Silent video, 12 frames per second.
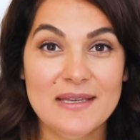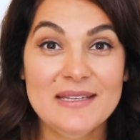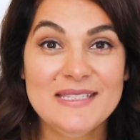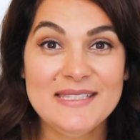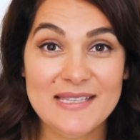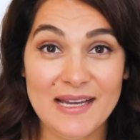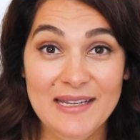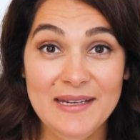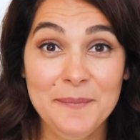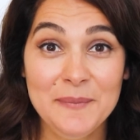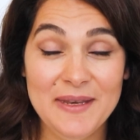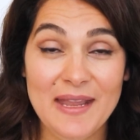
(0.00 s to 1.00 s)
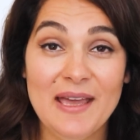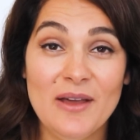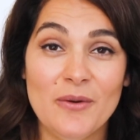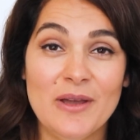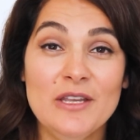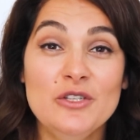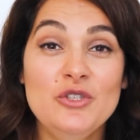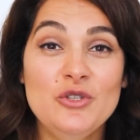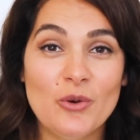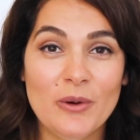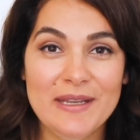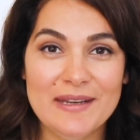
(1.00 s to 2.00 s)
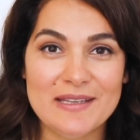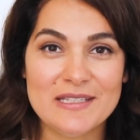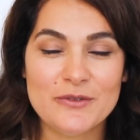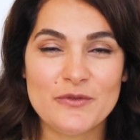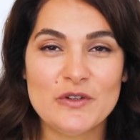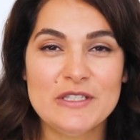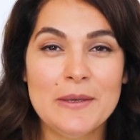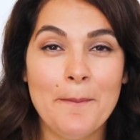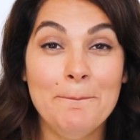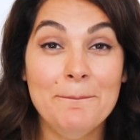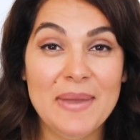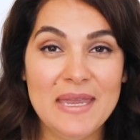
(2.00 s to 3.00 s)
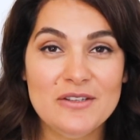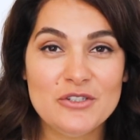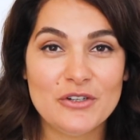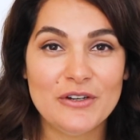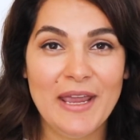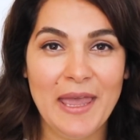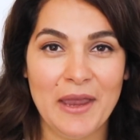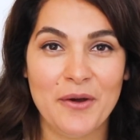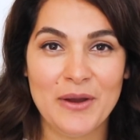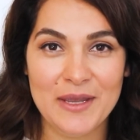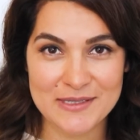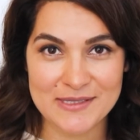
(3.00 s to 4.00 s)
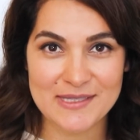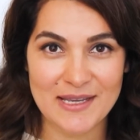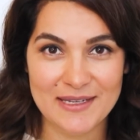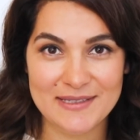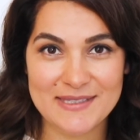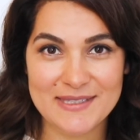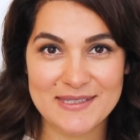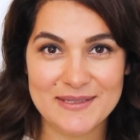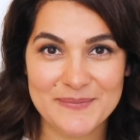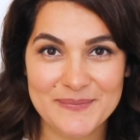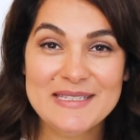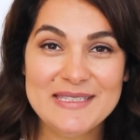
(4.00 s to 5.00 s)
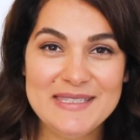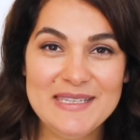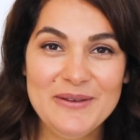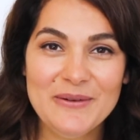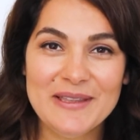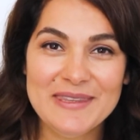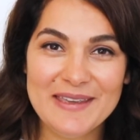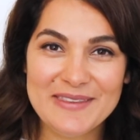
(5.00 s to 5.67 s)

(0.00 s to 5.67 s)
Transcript: Sign up now and join us for some major hair insights. See you on the